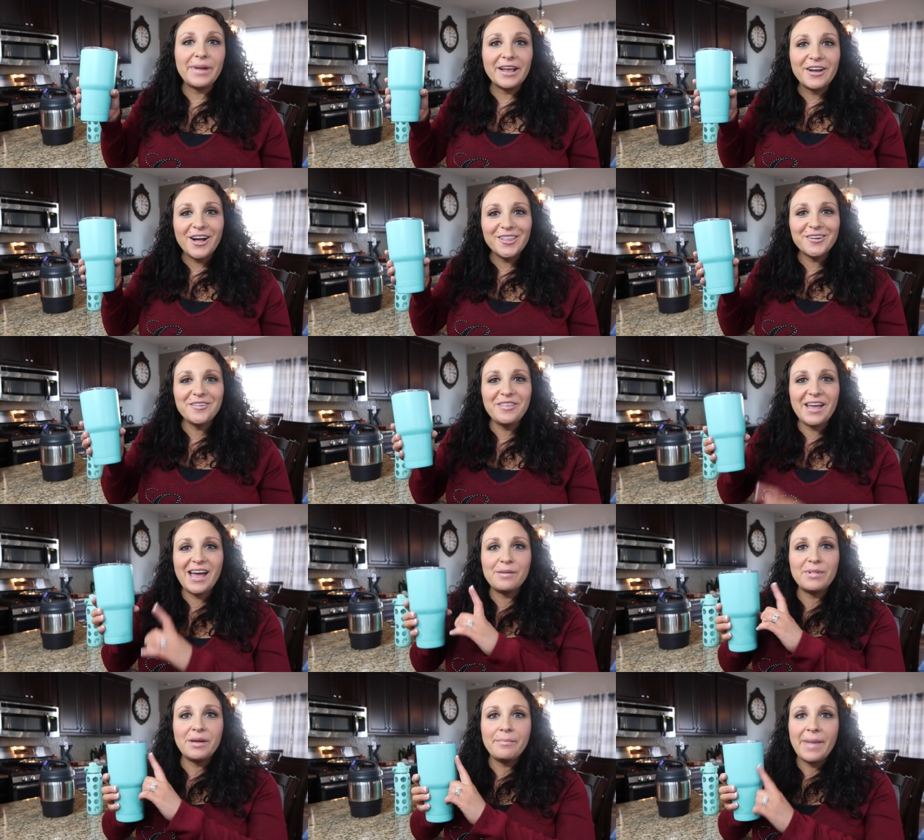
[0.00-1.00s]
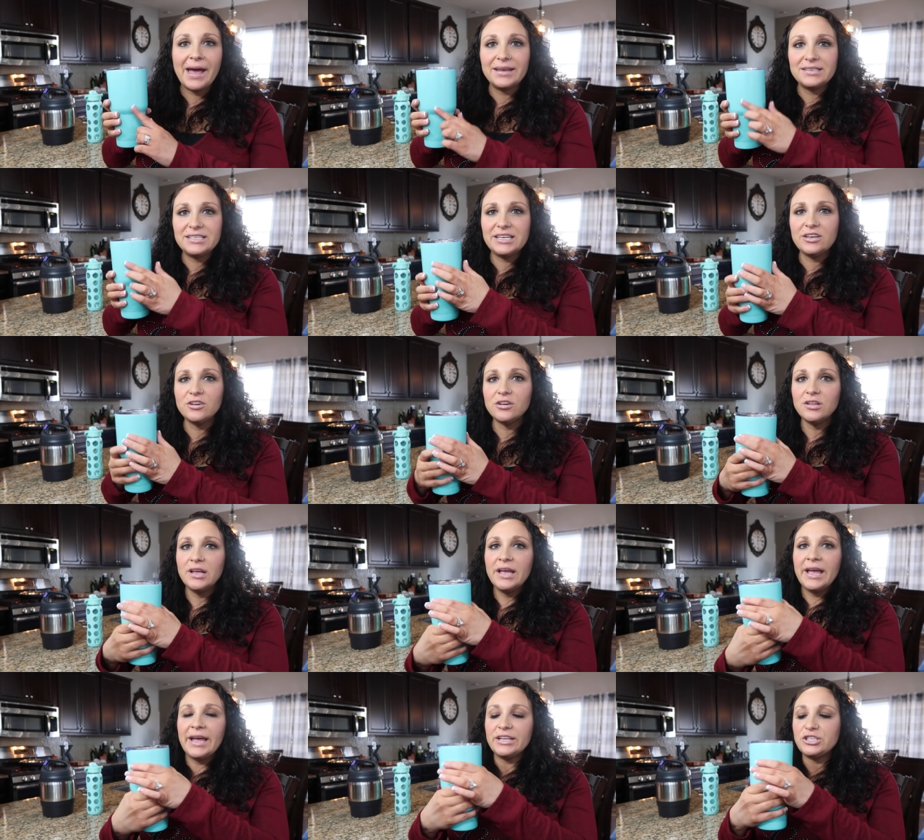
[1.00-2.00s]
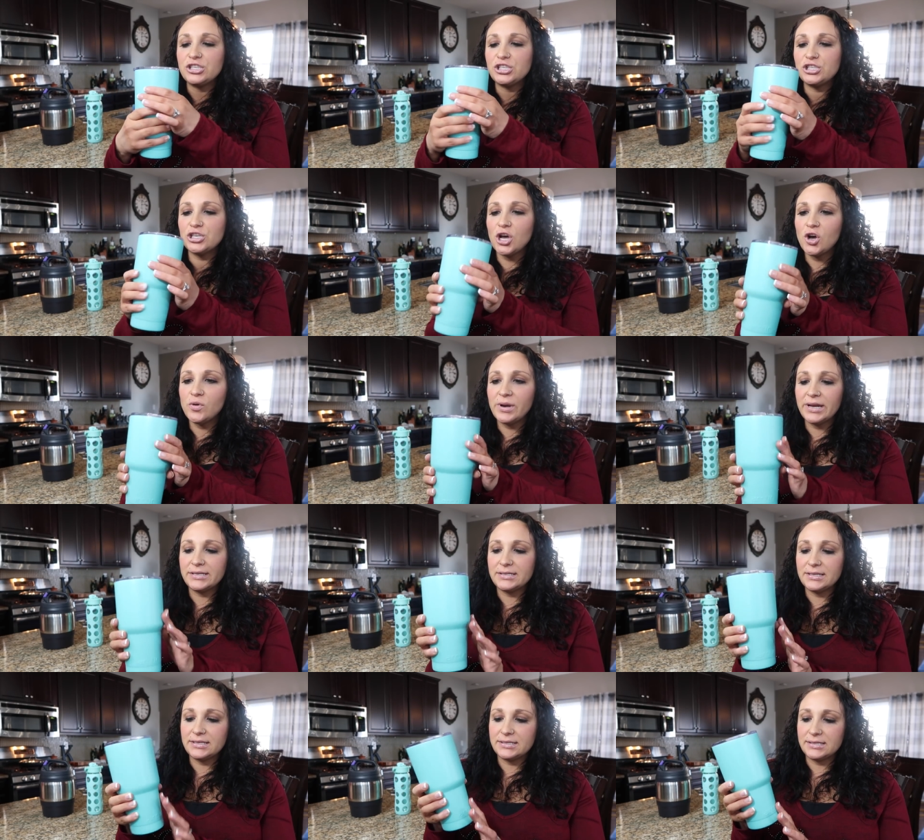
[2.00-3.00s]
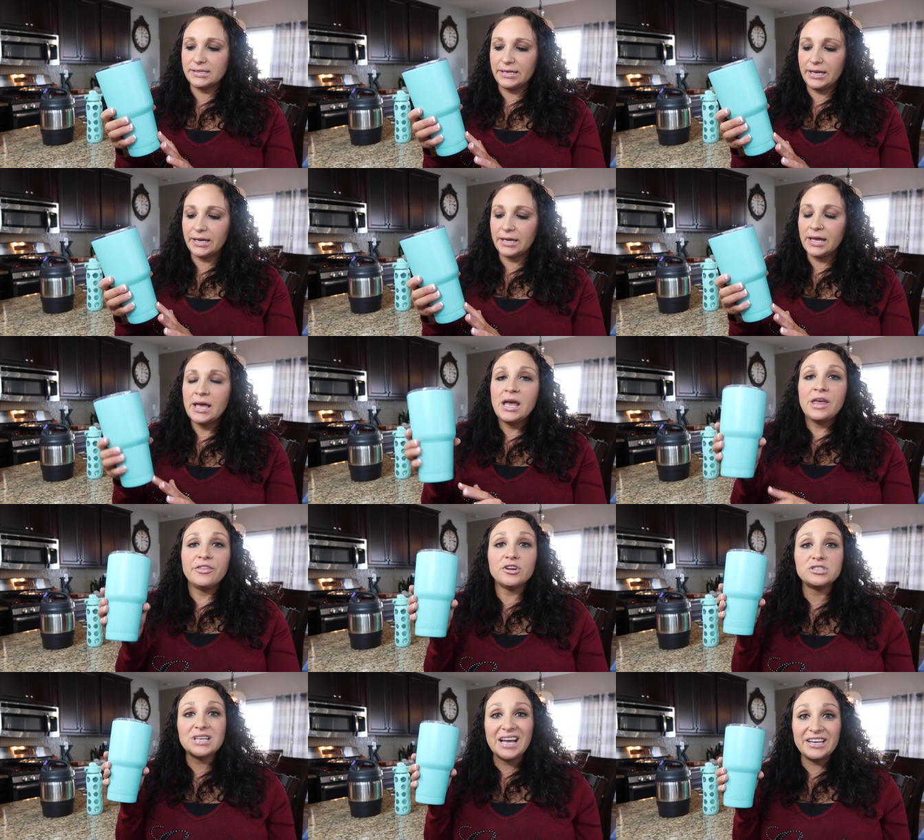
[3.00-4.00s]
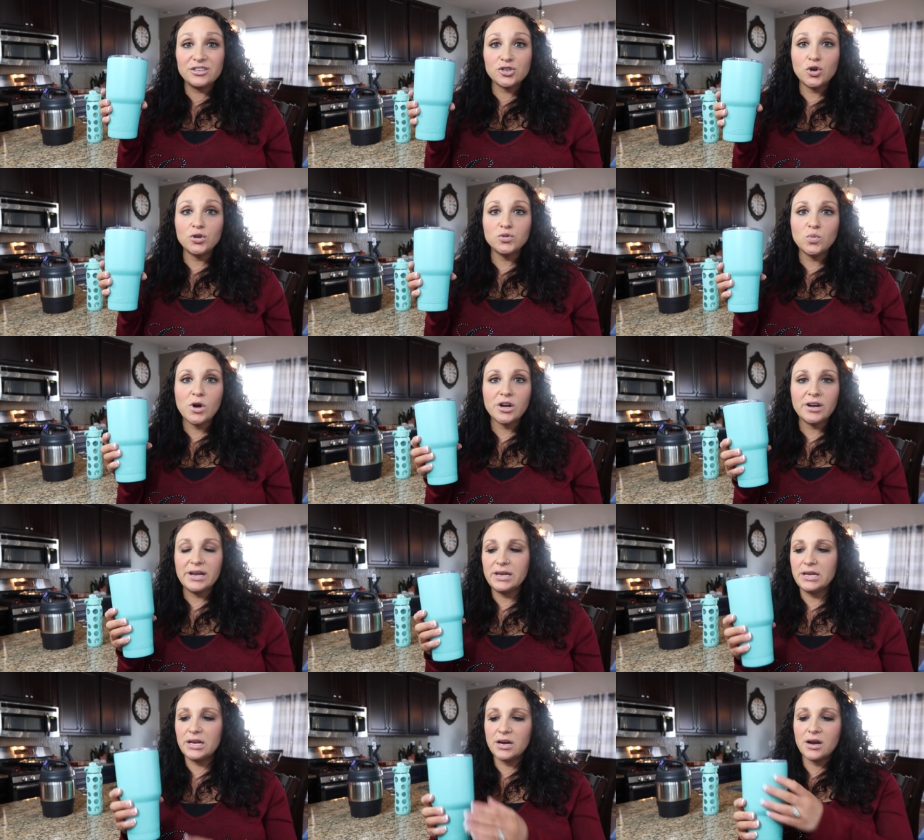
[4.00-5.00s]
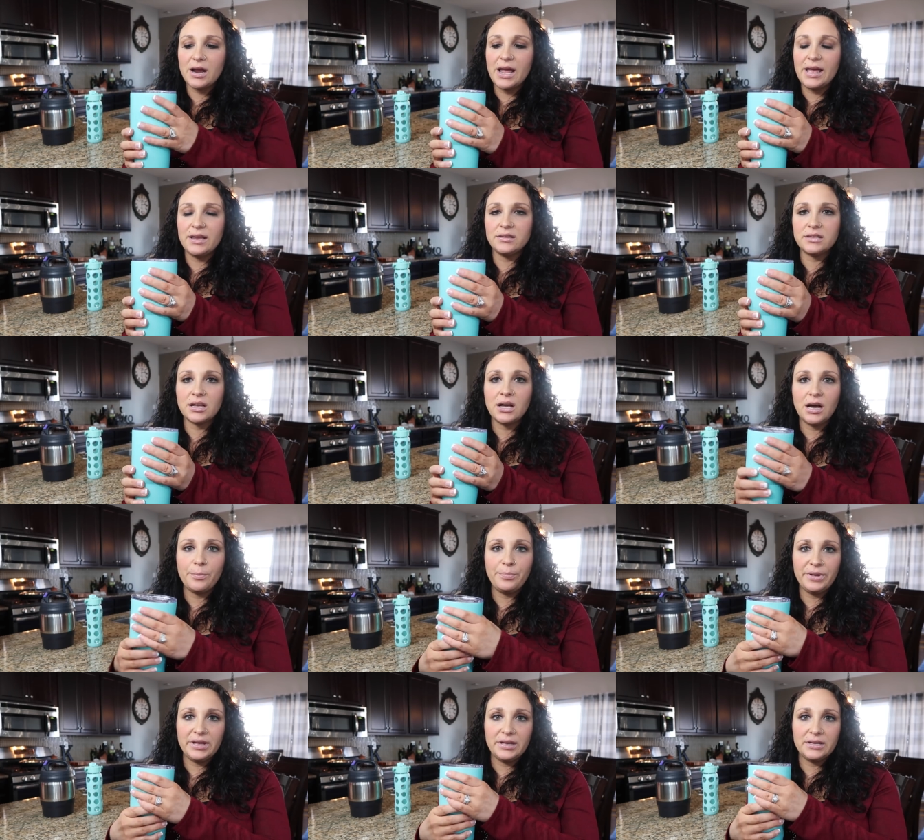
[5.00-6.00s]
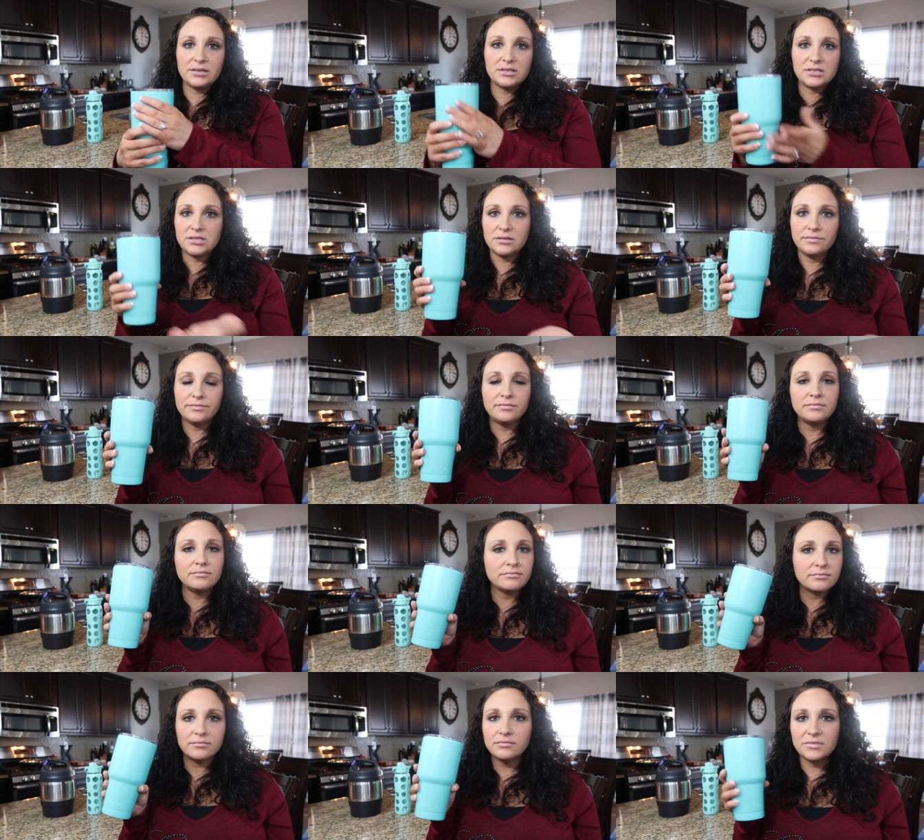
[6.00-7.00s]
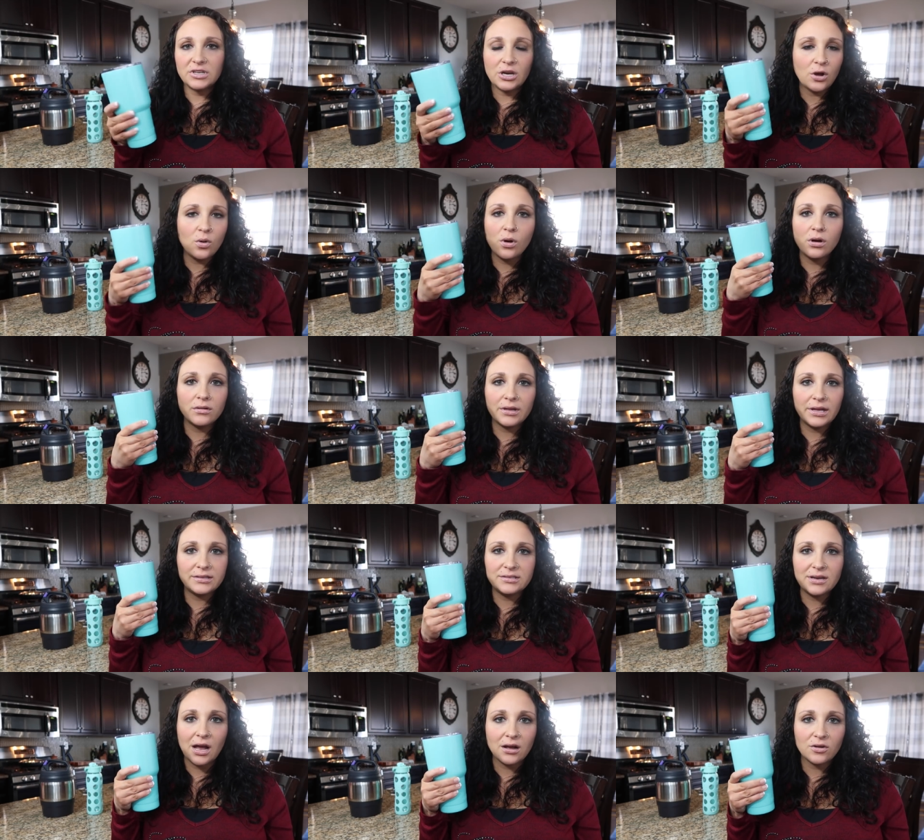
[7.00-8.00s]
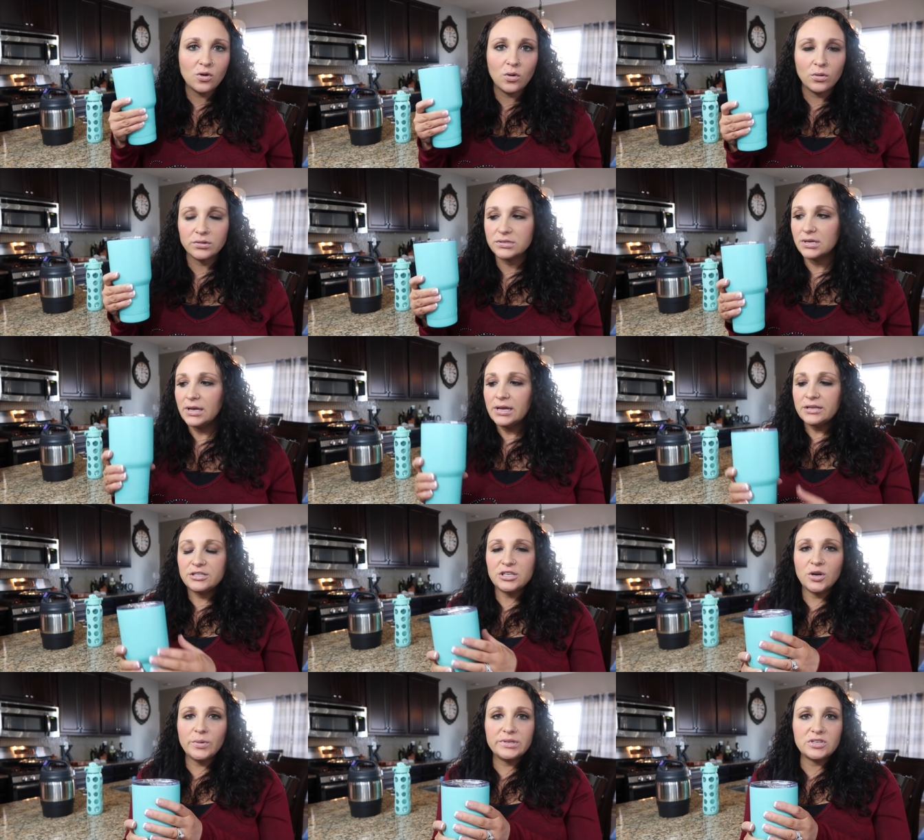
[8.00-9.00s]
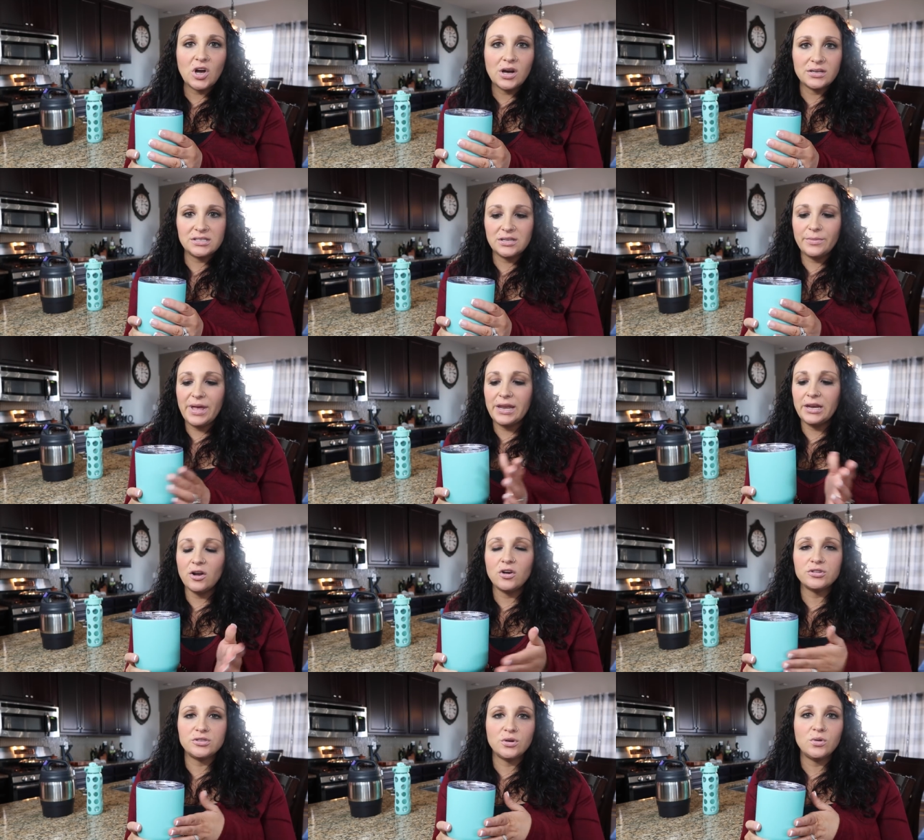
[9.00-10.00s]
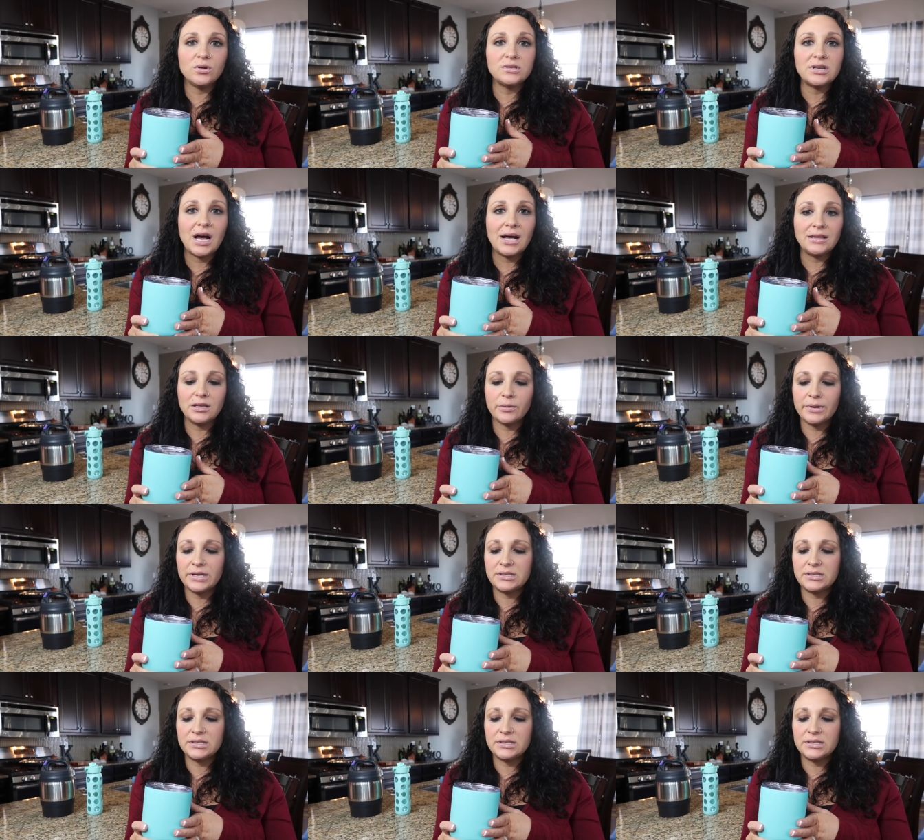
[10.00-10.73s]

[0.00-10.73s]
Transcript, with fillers: my color, they had my matte teal, it's so nice and sleek. There's ice cold water in here, and the cup is, you know, it's not cold, so it's awesome. And it also holds hot